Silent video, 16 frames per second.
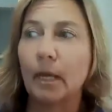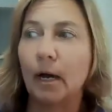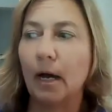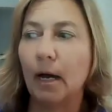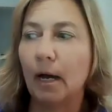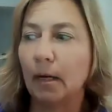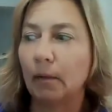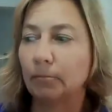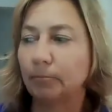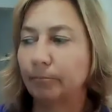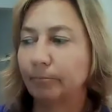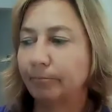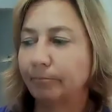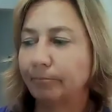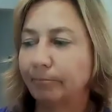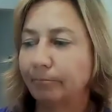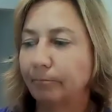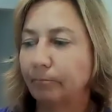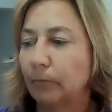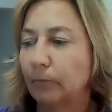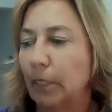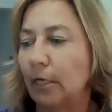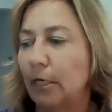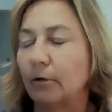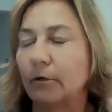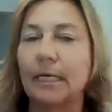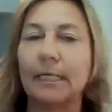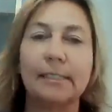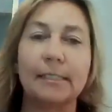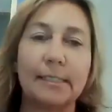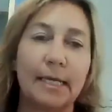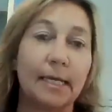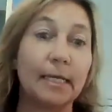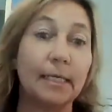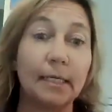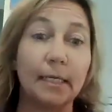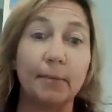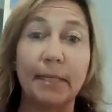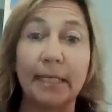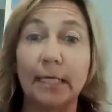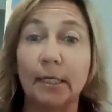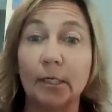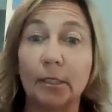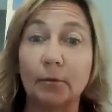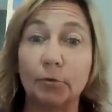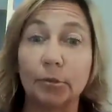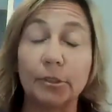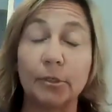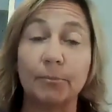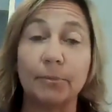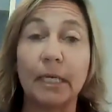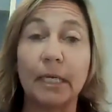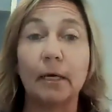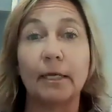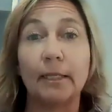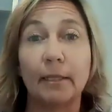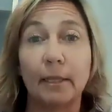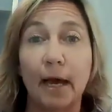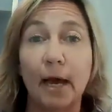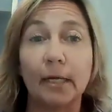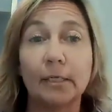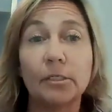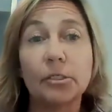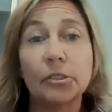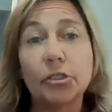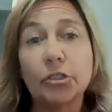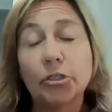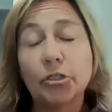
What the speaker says: um, like say anemia or something like that?